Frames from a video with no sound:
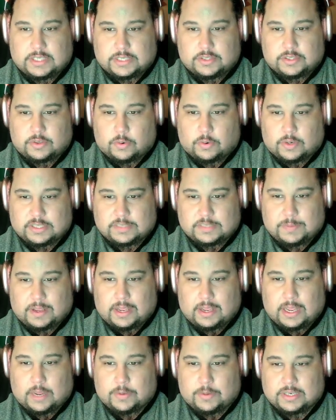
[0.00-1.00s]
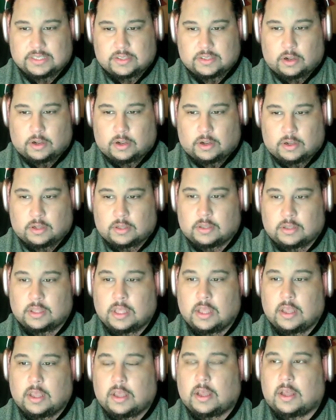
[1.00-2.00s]
discourse about how it is
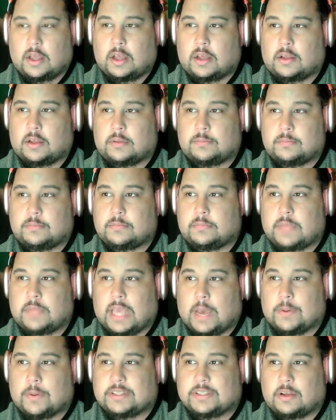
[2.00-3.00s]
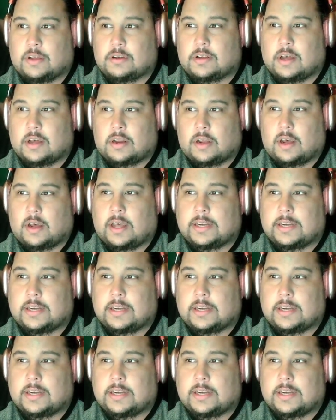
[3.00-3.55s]
all, um, how it's all gone